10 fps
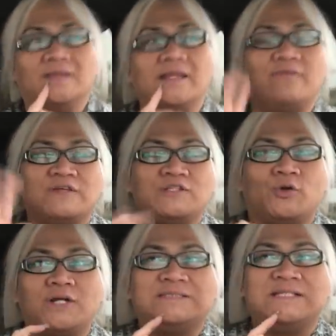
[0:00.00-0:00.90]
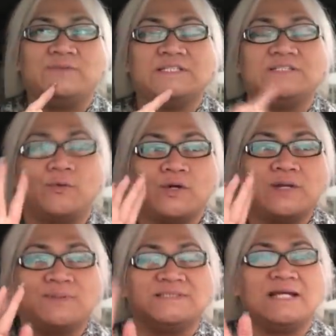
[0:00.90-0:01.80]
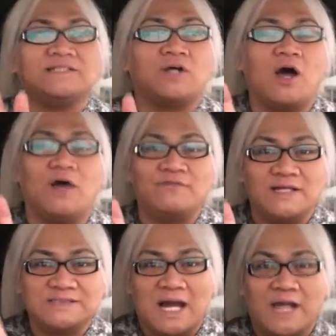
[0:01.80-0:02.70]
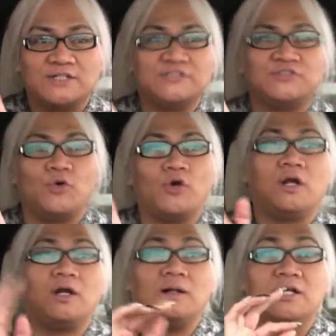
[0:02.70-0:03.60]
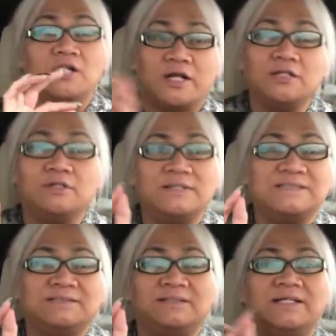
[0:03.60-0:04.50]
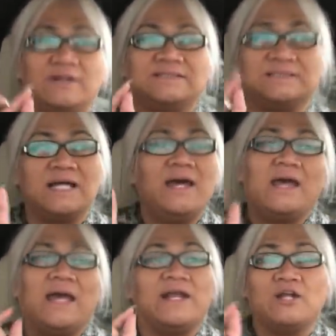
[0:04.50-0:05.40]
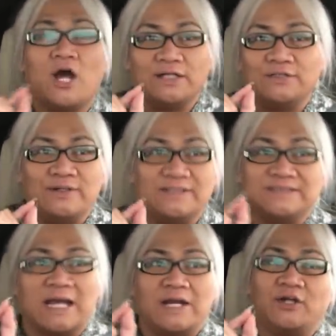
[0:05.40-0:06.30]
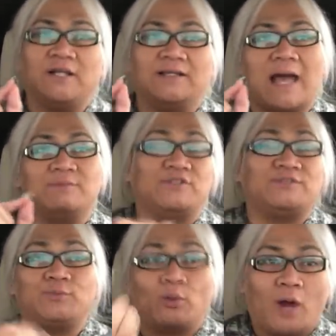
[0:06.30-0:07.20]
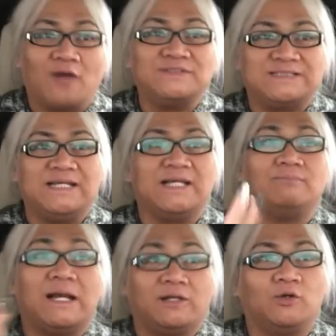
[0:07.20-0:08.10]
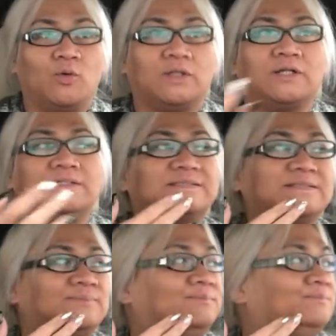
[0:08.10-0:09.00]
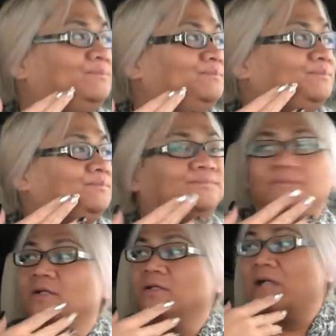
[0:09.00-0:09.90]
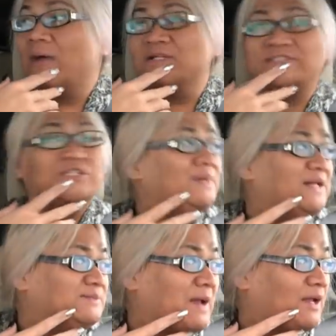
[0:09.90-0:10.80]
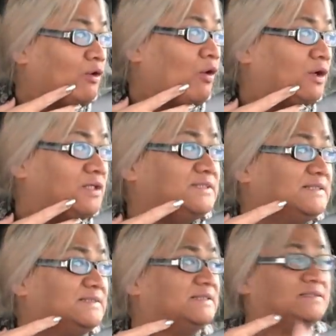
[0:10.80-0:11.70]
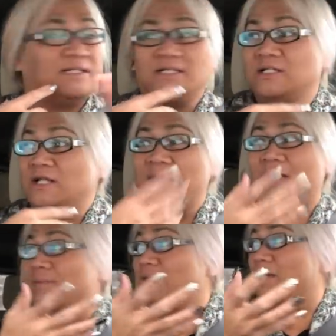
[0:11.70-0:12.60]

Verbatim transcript: Like Victoria's Secret is 40% off the entire store not including clearance and not including designer collabs with Swarovski and Michael Kors. I'm assuming it's Michael Kors because it says M-